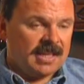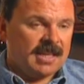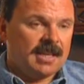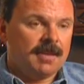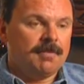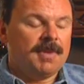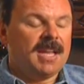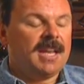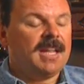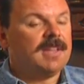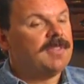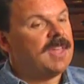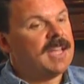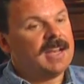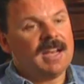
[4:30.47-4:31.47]

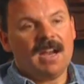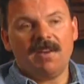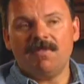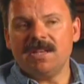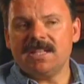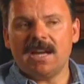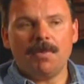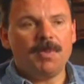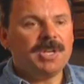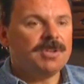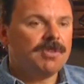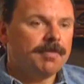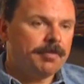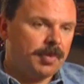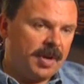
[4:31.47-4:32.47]
meaning that every time we
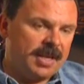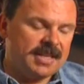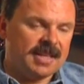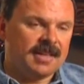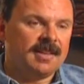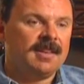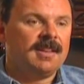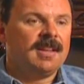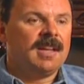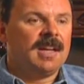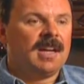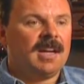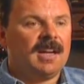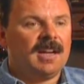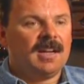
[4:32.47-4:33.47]
do a printing,
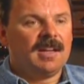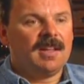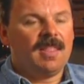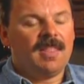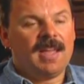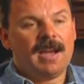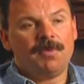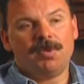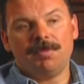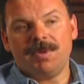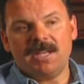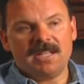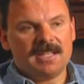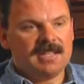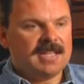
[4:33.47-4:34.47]
that will
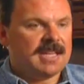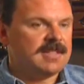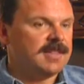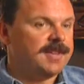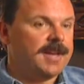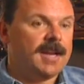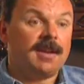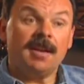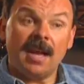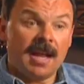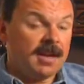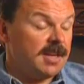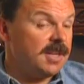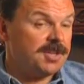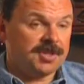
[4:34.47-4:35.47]
be designated
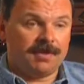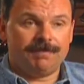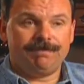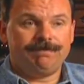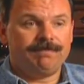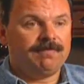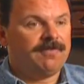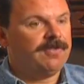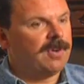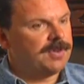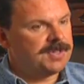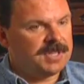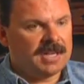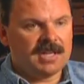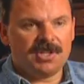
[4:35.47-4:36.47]
an edition.
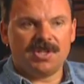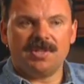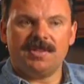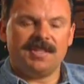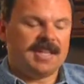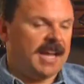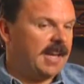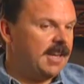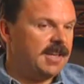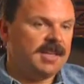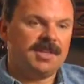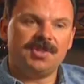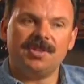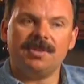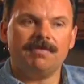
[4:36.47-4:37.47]
First edition, second
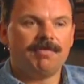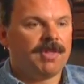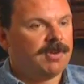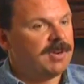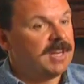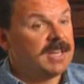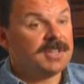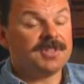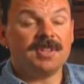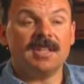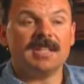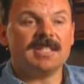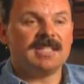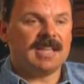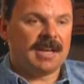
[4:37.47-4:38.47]
edition, third edition,
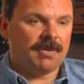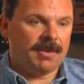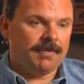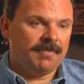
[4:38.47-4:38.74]
etc.